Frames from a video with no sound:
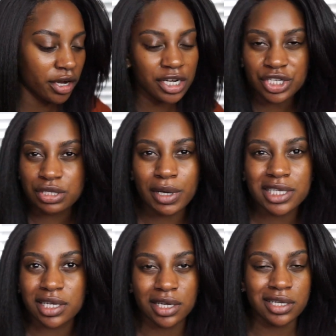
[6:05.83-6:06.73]
It just
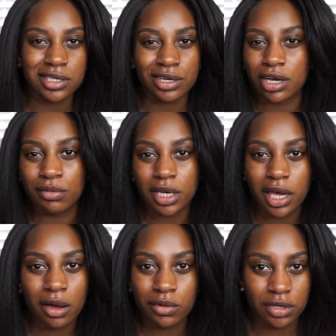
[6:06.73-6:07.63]
makes it easier to
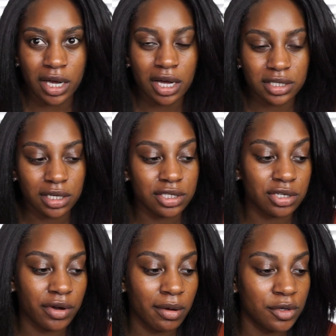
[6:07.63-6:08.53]
communicate with you guys on Instagram.